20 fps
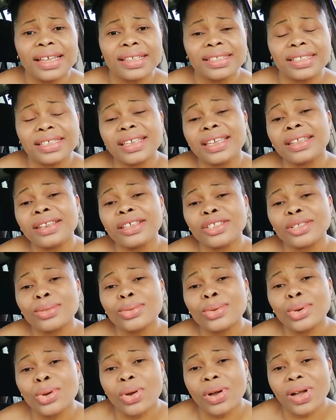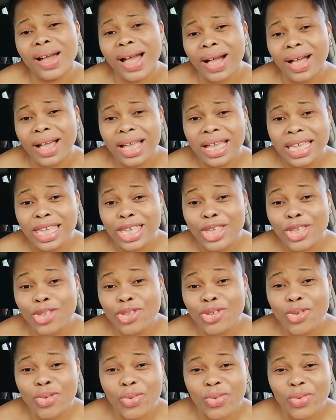that it is no longer
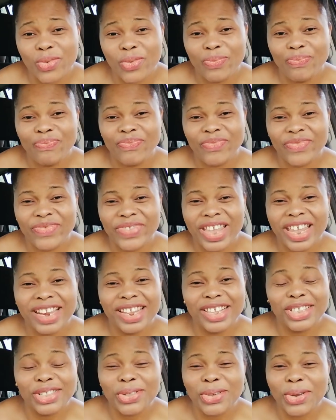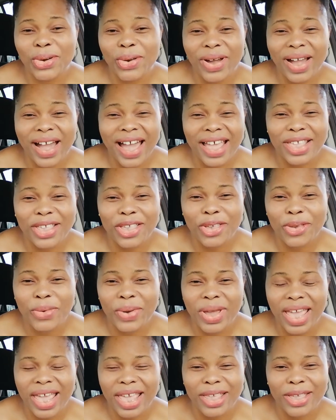you. It is no longer you
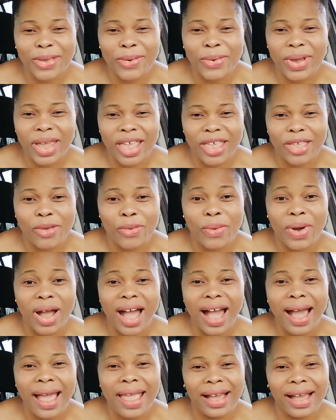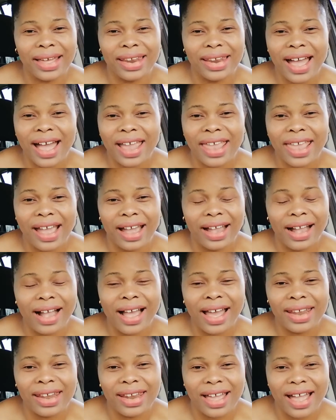and you and you, I
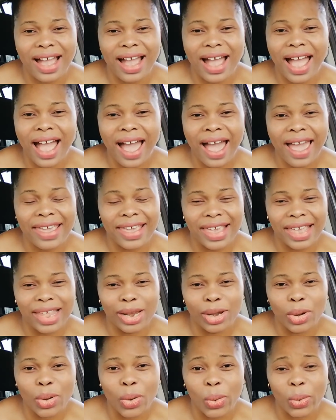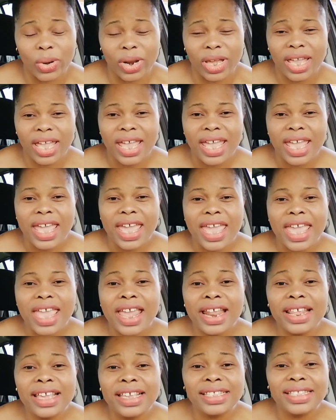alone.
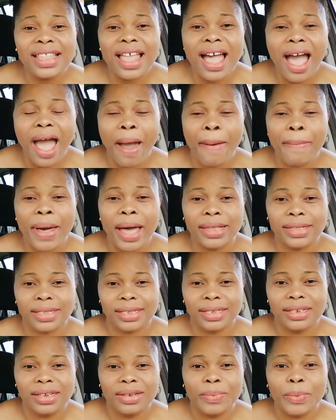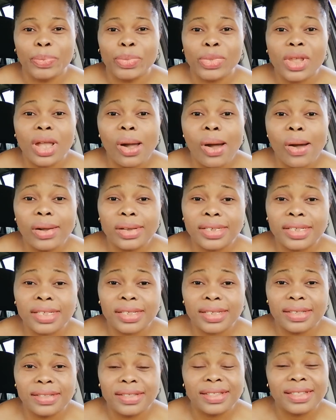It is not about
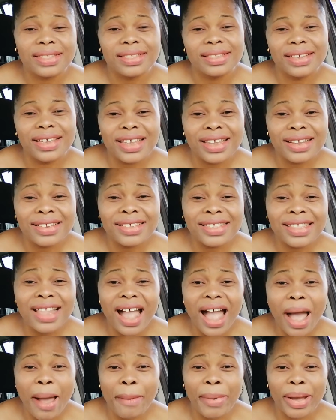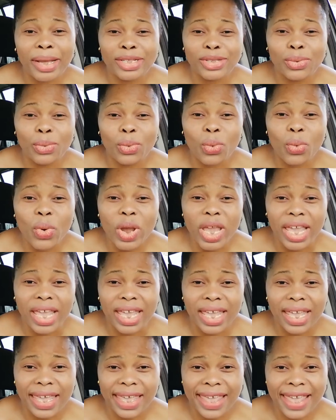us. It is not about we.
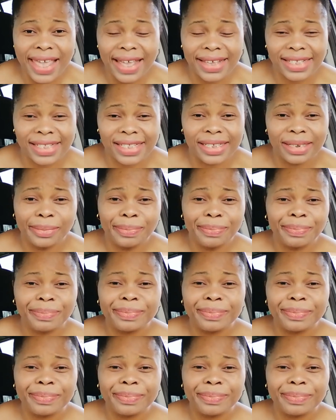Yes.